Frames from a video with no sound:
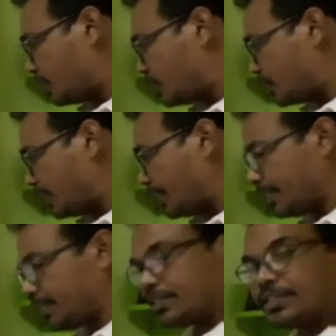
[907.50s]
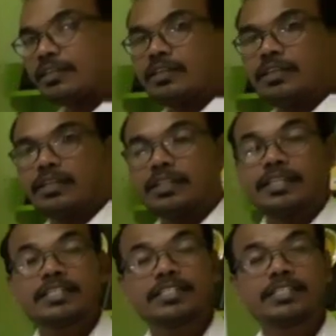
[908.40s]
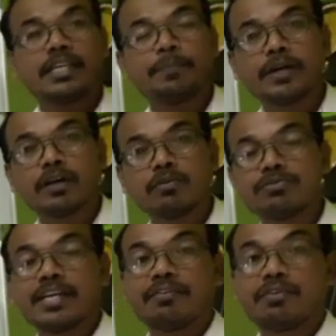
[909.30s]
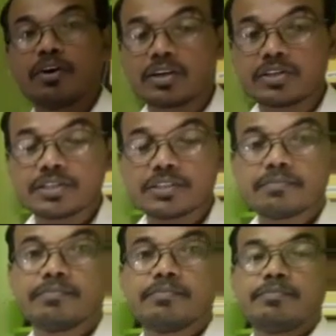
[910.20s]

he, she, it, these three pronouns have got